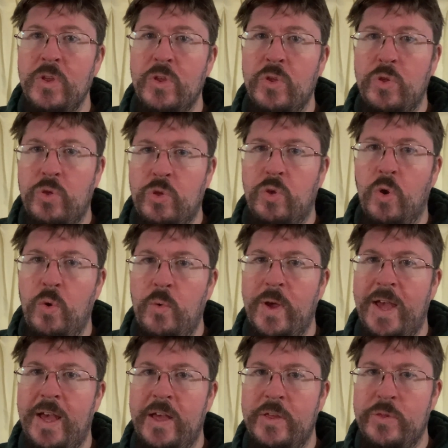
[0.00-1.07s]
So
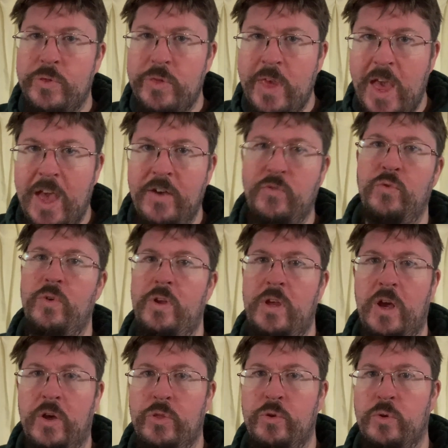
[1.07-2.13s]
has
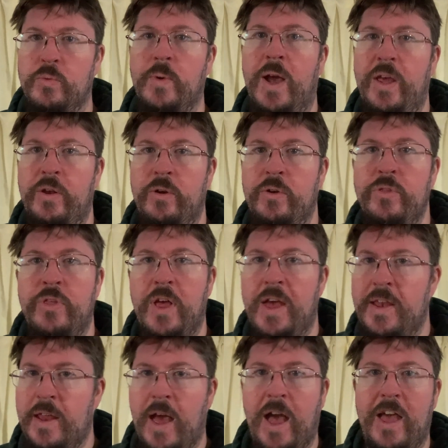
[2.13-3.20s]
every other writer
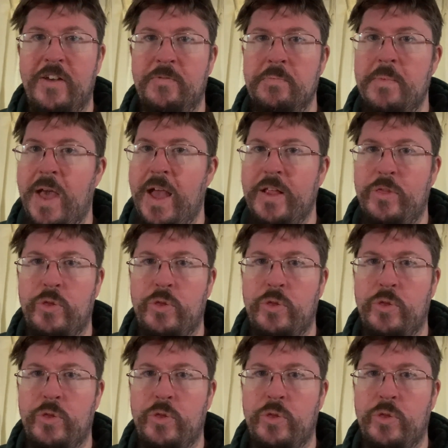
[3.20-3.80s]
that I have met.